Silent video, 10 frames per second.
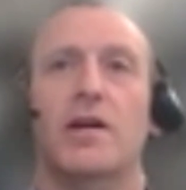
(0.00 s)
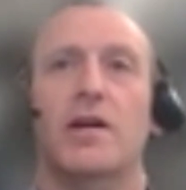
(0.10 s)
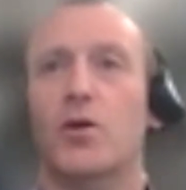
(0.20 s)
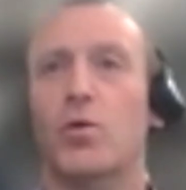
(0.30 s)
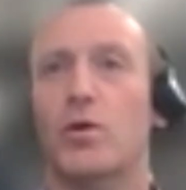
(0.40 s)

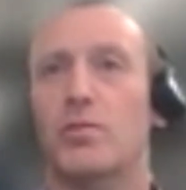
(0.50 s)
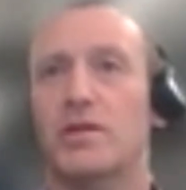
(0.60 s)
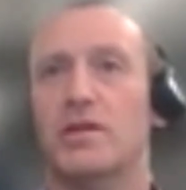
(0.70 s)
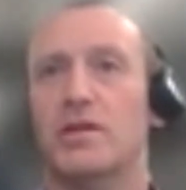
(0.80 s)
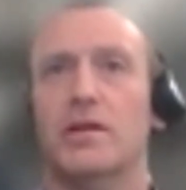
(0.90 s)

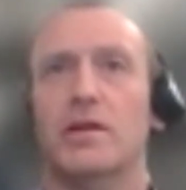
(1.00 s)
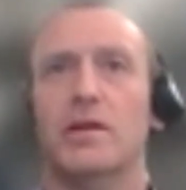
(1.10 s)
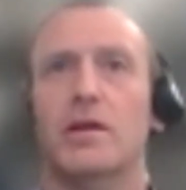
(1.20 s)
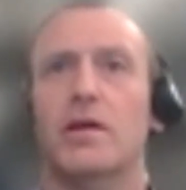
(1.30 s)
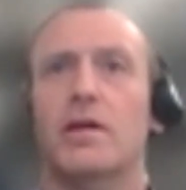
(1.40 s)
equipment,
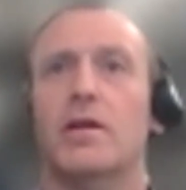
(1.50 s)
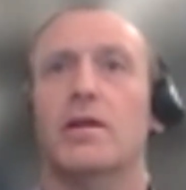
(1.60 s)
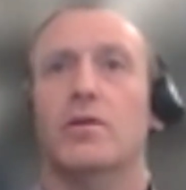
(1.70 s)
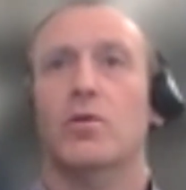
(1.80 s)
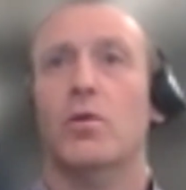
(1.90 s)

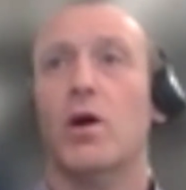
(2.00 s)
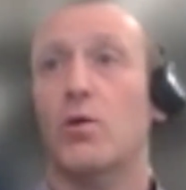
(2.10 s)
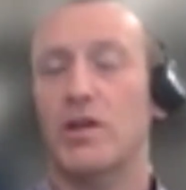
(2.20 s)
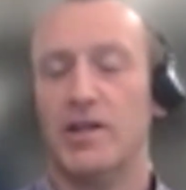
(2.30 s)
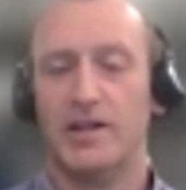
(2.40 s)
or hull
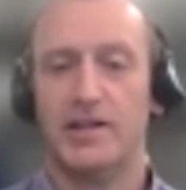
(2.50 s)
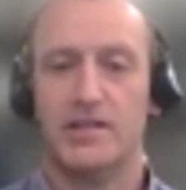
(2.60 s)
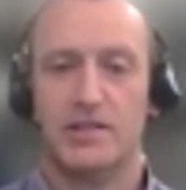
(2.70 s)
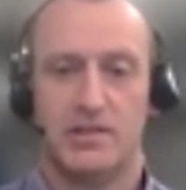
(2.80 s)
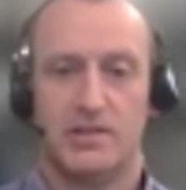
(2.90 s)

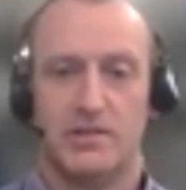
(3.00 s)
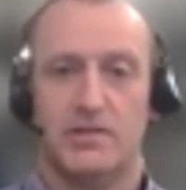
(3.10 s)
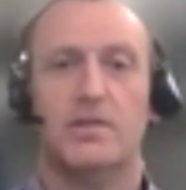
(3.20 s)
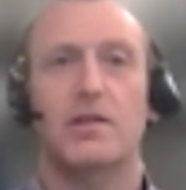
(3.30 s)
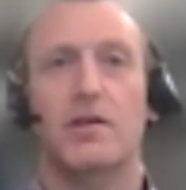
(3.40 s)
cleanliness
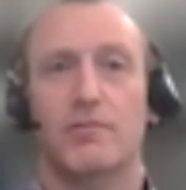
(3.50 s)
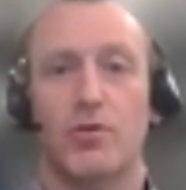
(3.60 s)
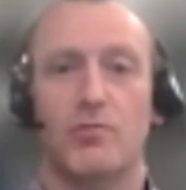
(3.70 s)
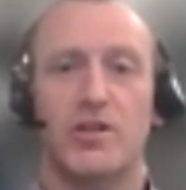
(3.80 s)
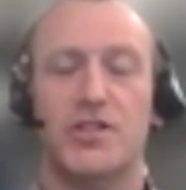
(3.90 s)

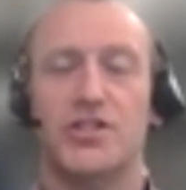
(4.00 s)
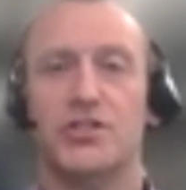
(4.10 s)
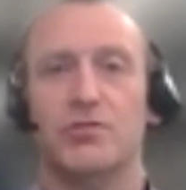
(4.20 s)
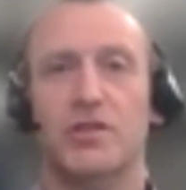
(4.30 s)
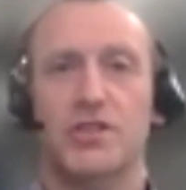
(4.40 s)
from region
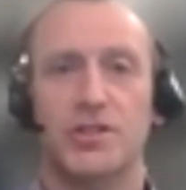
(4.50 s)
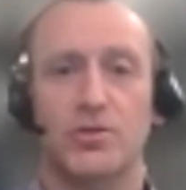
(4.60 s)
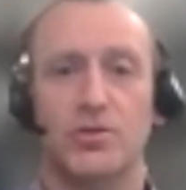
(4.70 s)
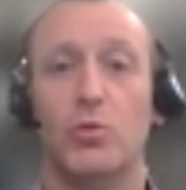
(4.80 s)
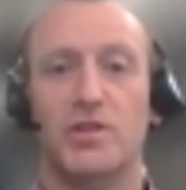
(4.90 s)
to region
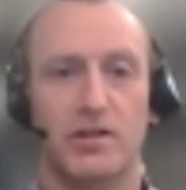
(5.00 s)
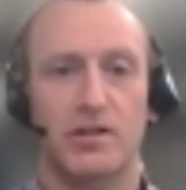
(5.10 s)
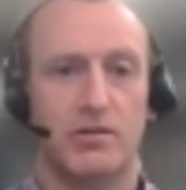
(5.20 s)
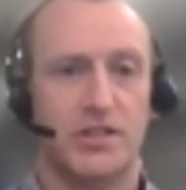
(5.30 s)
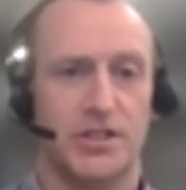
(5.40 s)
or within a
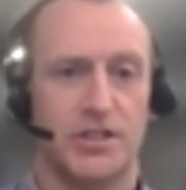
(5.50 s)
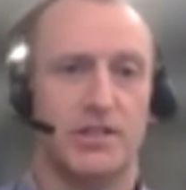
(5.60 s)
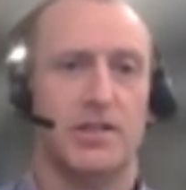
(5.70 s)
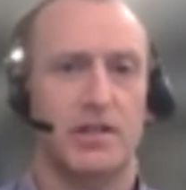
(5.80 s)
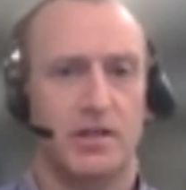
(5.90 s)
region.
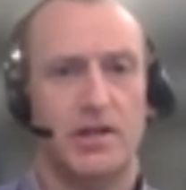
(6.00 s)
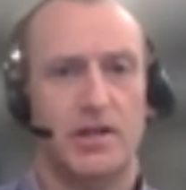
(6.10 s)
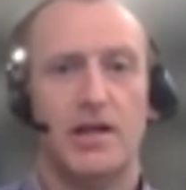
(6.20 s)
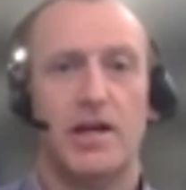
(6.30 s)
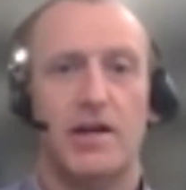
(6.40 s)

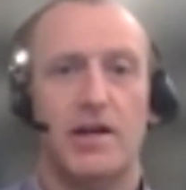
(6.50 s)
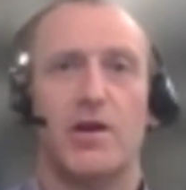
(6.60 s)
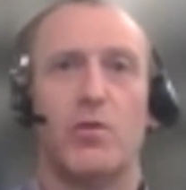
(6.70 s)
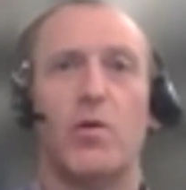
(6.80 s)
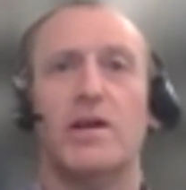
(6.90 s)
And they're
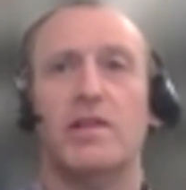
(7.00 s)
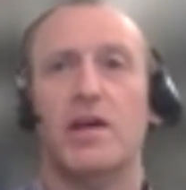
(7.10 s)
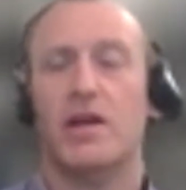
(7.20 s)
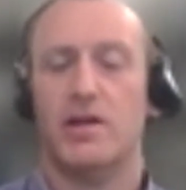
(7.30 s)
a way that,